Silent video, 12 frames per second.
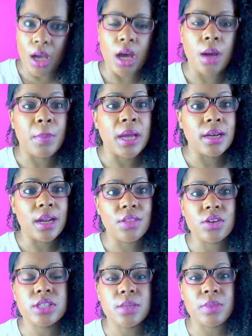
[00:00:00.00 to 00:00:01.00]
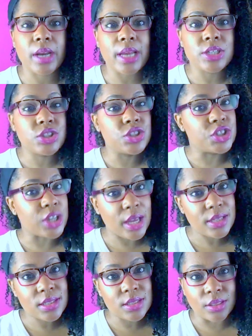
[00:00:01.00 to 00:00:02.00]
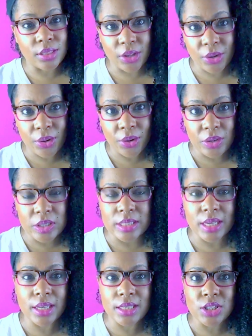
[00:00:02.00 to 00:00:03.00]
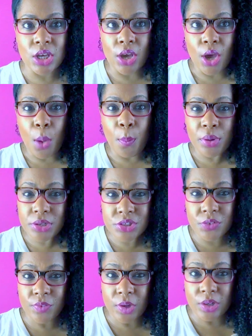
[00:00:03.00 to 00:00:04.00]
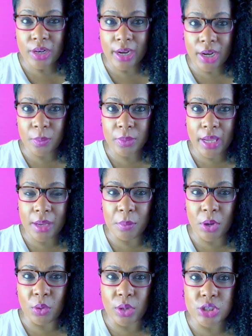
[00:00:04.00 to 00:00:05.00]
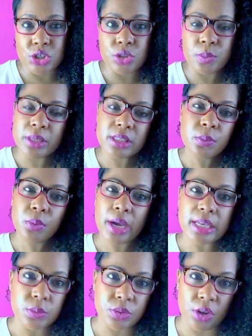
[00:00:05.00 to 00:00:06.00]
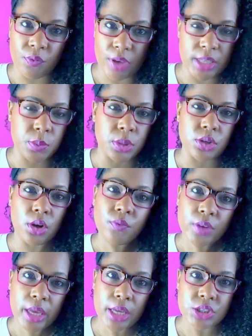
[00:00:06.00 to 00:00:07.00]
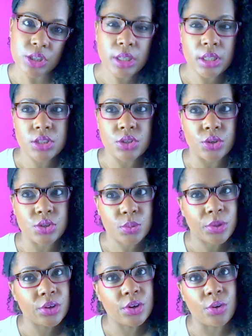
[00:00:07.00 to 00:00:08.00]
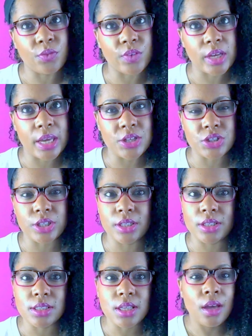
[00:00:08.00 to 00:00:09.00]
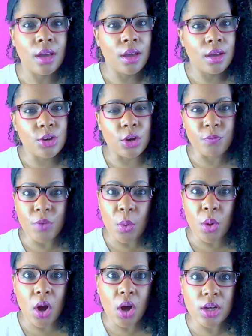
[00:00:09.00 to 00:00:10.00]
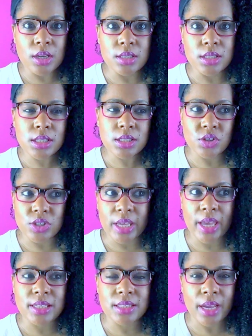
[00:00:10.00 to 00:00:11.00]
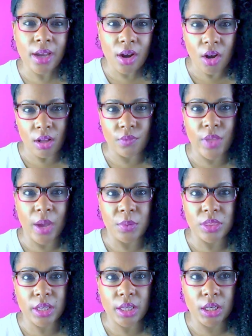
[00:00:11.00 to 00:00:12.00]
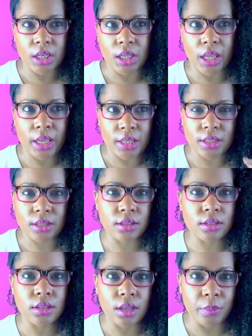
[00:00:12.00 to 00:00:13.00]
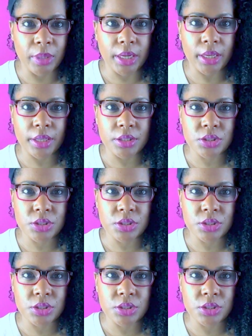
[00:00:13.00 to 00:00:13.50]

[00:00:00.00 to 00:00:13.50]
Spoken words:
Another tip that I just learned is put your phone on airplane mode, because you'd be surprised with your Facebook notifications, your Twitter notifications, your phone calls, your text. I got all of that within like a minute.